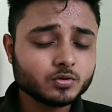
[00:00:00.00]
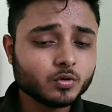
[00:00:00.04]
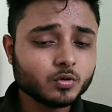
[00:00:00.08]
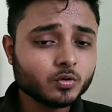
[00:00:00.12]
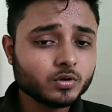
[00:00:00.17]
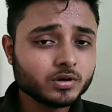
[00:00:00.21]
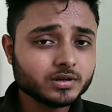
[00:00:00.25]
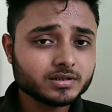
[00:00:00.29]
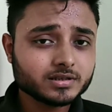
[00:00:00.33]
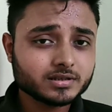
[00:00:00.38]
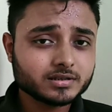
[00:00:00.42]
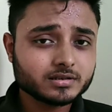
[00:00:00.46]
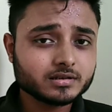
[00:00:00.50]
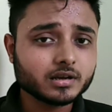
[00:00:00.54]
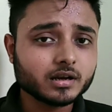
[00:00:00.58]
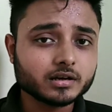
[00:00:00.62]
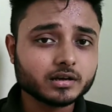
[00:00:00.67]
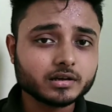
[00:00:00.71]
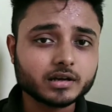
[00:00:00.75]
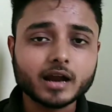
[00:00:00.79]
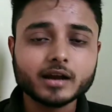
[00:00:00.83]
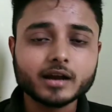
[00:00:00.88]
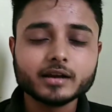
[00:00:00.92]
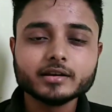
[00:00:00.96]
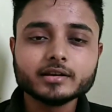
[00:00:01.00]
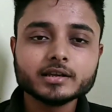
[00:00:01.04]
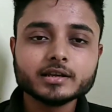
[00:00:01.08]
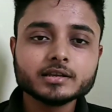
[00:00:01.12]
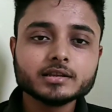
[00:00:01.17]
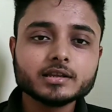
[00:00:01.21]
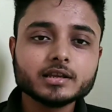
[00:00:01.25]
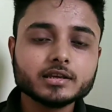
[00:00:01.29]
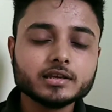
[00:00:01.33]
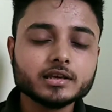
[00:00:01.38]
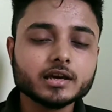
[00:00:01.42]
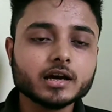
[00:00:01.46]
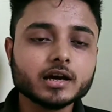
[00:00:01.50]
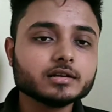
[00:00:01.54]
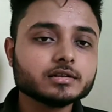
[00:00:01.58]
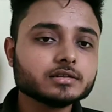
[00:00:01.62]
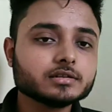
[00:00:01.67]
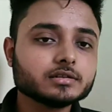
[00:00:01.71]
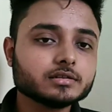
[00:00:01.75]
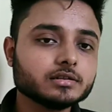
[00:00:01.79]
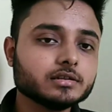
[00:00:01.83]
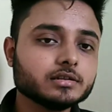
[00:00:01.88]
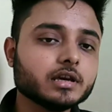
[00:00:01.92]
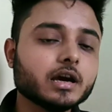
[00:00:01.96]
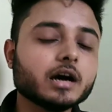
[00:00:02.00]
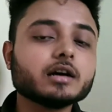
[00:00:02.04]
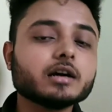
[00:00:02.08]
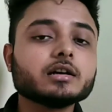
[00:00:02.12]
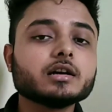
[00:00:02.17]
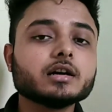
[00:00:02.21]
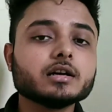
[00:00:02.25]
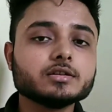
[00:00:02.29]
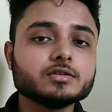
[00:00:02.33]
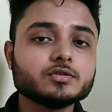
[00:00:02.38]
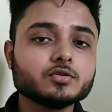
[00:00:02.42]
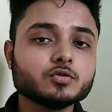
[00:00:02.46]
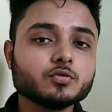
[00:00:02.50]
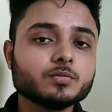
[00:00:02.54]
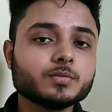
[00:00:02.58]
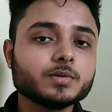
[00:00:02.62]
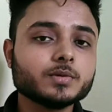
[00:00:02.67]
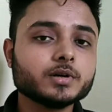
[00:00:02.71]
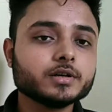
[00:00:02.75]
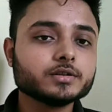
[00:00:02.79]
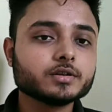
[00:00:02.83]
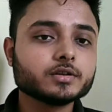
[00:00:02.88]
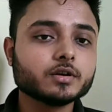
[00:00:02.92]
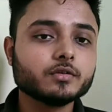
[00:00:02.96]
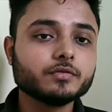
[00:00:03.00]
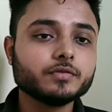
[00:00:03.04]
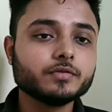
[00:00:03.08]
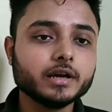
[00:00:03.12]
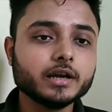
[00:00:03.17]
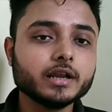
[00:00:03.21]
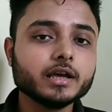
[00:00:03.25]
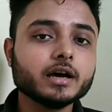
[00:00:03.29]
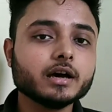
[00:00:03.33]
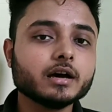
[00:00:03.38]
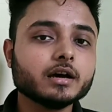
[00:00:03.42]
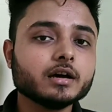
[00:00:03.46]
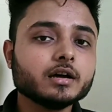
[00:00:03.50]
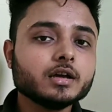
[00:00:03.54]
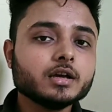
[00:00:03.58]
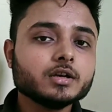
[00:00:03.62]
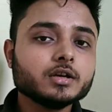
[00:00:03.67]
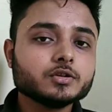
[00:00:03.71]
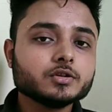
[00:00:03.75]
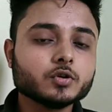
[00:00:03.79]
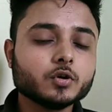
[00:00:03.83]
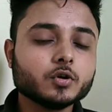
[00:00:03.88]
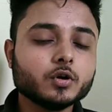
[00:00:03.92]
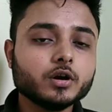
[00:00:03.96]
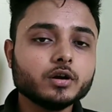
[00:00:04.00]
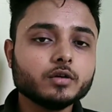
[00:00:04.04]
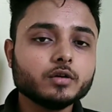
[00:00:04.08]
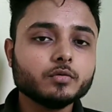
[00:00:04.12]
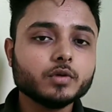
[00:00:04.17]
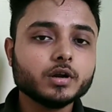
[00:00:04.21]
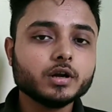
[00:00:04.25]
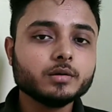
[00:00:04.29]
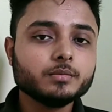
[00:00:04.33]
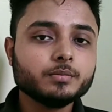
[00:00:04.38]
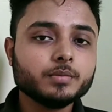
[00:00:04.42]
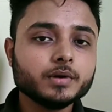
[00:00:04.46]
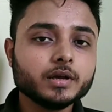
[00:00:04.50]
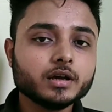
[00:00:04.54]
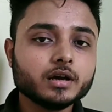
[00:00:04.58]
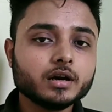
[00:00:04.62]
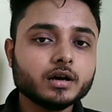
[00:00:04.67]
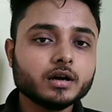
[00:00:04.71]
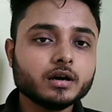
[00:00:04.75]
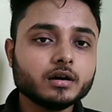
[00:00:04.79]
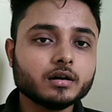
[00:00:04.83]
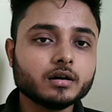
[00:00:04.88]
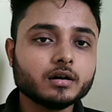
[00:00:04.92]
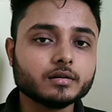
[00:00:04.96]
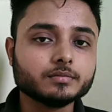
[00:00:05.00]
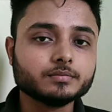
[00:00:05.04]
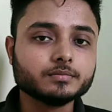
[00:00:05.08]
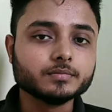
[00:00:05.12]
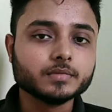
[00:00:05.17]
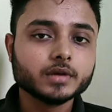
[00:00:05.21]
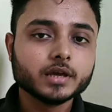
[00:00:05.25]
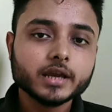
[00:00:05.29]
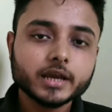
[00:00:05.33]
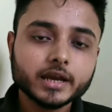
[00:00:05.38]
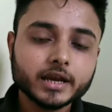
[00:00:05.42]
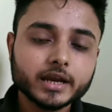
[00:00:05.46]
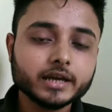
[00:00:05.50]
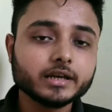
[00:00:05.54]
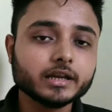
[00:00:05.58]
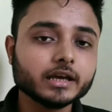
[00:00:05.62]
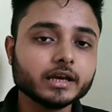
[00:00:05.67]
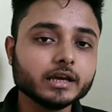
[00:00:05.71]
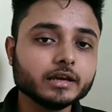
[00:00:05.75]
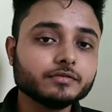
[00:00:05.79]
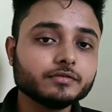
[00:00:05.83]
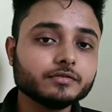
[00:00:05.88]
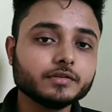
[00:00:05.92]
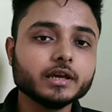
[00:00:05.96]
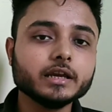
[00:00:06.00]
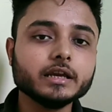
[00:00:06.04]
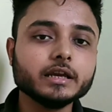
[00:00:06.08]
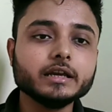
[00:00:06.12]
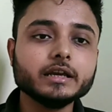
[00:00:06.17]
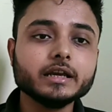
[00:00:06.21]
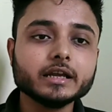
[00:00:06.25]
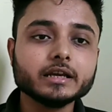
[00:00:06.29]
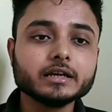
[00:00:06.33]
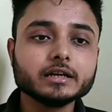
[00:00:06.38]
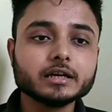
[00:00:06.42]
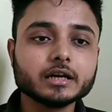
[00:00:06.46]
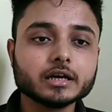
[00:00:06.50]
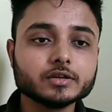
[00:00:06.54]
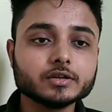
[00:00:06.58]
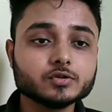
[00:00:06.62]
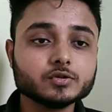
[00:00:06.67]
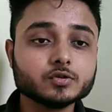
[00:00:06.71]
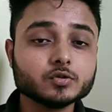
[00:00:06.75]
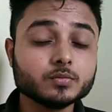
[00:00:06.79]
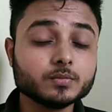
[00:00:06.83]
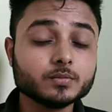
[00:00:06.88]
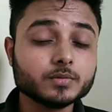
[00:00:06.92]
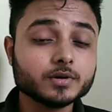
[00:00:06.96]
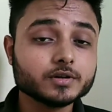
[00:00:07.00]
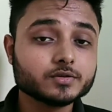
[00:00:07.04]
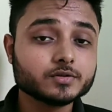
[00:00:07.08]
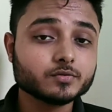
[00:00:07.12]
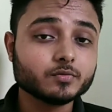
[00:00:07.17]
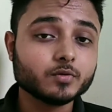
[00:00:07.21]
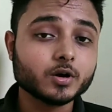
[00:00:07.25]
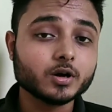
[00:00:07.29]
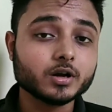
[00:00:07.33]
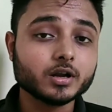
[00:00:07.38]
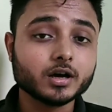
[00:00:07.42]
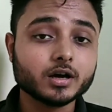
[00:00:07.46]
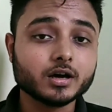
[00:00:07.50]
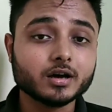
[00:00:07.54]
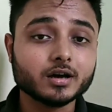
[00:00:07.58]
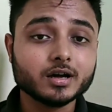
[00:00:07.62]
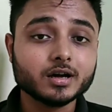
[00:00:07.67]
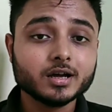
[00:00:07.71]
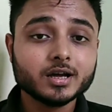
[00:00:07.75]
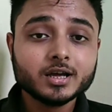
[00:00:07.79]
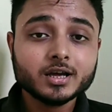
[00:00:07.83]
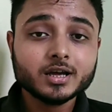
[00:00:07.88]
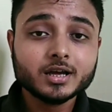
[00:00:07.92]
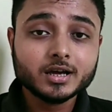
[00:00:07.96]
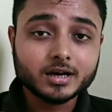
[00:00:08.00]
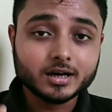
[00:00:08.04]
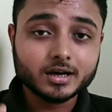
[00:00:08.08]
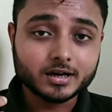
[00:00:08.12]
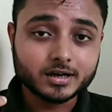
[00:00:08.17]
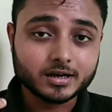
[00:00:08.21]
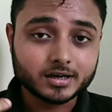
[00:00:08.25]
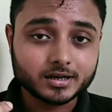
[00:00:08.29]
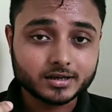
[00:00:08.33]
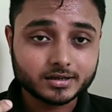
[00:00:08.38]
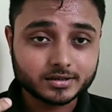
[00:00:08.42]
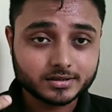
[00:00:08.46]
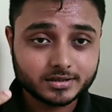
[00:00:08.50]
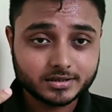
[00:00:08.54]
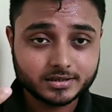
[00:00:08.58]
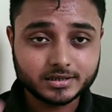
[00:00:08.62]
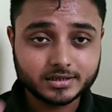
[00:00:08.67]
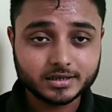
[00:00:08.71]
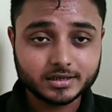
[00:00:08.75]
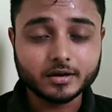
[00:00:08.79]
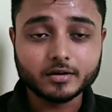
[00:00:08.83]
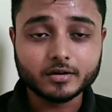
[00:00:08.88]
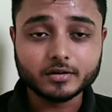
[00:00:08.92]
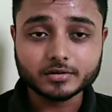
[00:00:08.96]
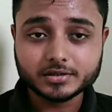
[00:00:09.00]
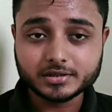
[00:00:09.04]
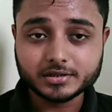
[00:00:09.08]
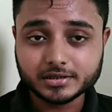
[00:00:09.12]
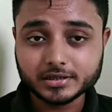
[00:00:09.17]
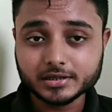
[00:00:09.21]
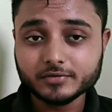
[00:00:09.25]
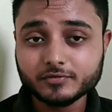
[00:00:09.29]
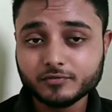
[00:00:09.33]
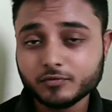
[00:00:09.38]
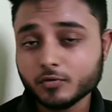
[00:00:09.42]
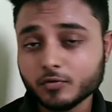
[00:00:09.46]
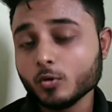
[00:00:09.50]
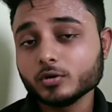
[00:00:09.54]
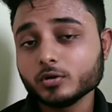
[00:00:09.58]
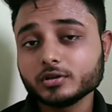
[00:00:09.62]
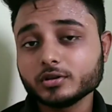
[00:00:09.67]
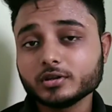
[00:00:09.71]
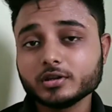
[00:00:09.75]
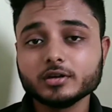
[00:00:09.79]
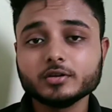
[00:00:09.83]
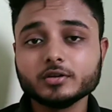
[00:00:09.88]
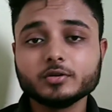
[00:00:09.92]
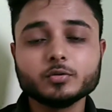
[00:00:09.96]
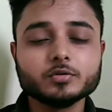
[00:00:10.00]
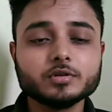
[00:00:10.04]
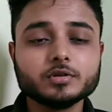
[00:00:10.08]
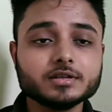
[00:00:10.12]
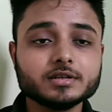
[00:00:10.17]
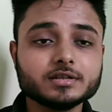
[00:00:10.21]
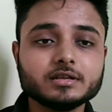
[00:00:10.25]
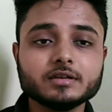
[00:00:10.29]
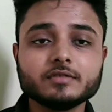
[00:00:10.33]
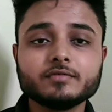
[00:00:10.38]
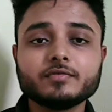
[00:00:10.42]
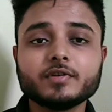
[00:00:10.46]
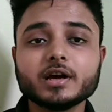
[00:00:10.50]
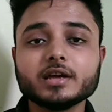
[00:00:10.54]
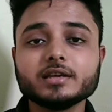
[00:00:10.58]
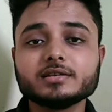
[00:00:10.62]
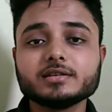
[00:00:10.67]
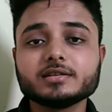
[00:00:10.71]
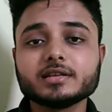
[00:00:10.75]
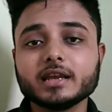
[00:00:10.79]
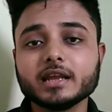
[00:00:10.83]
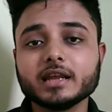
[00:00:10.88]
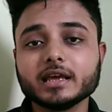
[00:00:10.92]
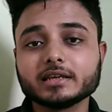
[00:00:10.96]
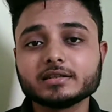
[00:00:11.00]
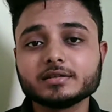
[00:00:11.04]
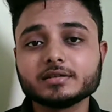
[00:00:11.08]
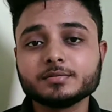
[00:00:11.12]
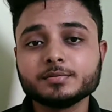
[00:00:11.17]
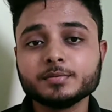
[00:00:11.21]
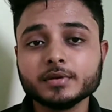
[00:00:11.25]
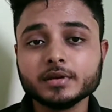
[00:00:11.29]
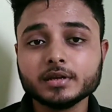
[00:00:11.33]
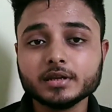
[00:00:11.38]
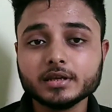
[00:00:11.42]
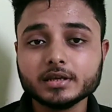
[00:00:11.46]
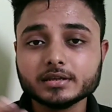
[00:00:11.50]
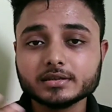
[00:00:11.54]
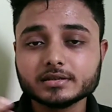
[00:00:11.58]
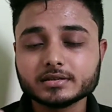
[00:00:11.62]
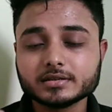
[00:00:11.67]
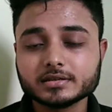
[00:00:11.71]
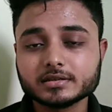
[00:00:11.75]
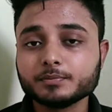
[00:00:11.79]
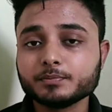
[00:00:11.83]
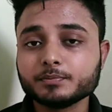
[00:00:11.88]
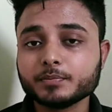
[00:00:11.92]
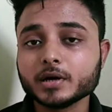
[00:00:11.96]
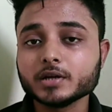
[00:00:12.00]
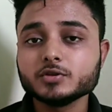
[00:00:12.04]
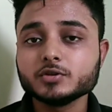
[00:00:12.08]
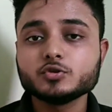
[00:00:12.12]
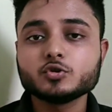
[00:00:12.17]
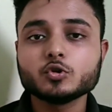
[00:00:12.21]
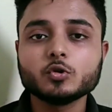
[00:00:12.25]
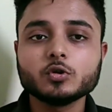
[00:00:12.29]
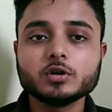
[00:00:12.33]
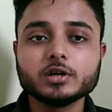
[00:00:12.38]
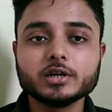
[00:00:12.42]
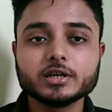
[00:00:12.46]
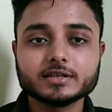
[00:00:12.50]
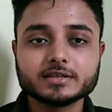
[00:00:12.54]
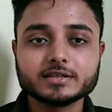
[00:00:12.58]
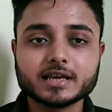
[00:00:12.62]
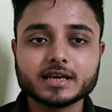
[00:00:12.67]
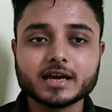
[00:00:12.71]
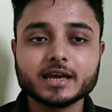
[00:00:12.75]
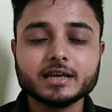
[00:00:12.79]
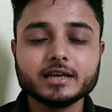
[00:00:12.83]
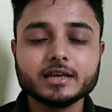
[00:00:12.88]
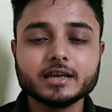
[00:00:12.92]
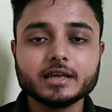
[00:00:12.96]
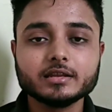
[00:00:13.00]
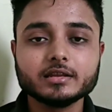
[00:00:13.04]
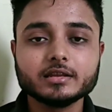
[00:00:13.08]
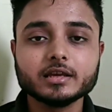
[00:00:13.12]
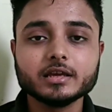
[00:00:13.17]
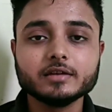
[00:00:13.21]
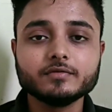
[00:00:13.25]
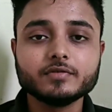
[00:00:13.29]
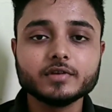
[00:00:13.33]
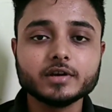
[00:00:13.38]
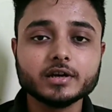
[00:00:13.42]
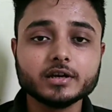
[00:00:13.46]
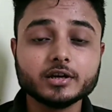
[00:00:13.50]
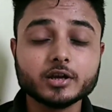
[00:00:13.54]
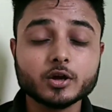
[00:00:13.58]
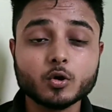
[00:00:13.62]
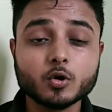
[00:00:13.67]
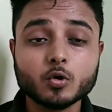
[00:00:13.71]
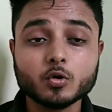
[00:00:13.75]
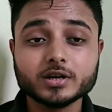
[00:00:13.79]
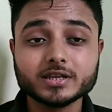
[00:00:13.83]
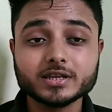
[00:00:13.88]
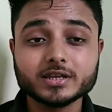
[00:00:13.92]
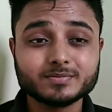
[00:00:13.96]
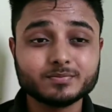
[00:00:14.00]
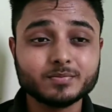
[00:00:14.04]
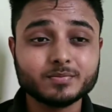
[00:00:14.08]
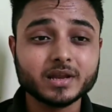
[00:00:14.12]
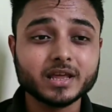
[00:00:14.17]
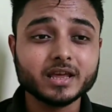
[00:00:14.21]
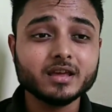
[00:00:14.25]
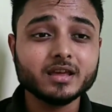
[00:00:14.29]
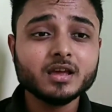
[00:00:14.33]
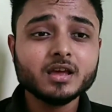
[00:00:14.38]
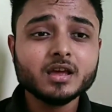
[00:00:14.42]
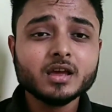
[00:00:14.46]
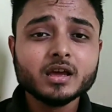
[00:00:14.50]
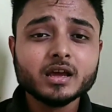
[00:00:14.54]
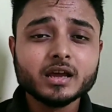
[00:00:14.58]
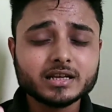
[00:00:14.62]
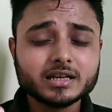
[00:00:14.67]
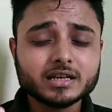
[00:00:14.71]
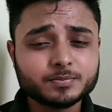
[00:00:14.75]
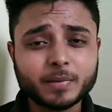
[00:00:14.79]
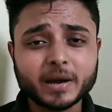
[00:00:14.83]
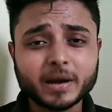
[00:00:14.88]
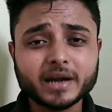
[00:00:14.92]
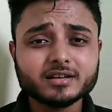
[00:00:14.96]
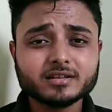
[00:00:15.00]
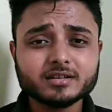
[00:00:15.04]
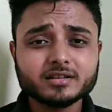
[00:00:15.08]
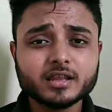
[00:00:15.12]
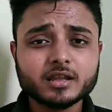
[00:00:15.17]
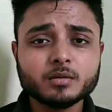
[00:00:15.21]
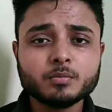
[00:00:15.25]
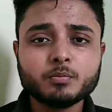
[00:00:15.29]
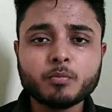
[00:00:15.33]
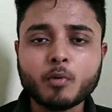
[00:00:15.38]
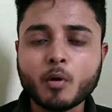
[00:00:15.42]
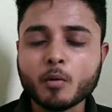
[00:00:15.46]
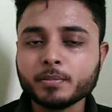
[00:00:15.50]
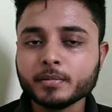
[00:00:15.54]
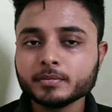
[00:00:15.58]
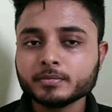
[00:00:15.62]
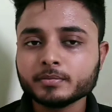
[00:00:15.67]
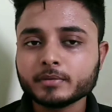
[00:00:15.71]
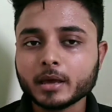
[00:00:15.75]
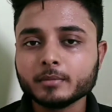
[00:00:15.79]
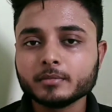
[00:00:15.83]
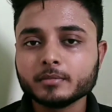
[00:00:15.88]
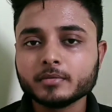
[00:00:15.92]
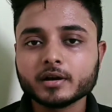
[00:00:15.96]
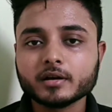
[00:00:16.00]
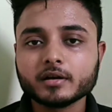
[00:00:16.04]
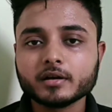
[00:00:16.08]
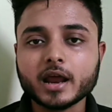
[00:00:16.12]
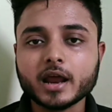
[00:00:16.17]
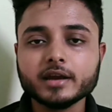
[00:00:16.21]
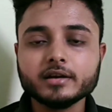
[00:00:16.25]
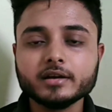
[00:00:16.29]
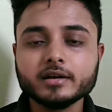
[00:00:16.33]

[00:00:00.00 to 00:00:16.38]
it's targeting the young consumers of India, so it would be a hit if the Indian consumers would see forth to this device and experience the punch hole design and the Infinity O display. It's better than a pop-up camera, right?